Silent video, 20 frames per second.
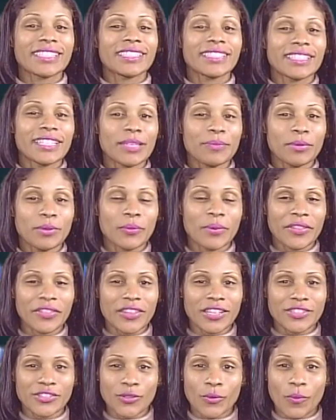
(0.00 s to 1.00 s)
Keep it with
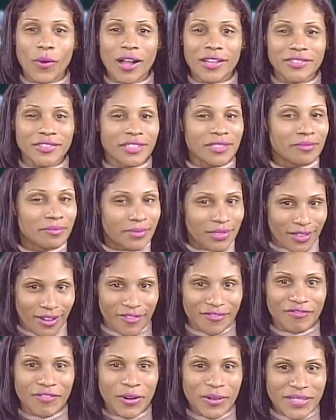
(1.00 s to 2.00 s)
us. You're watching
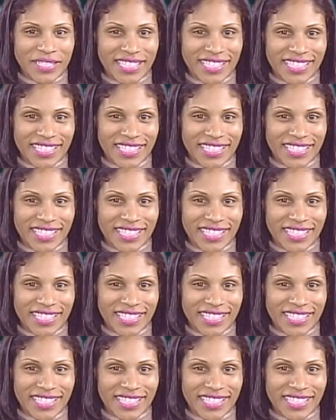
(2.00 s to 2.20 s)
Beyond Focus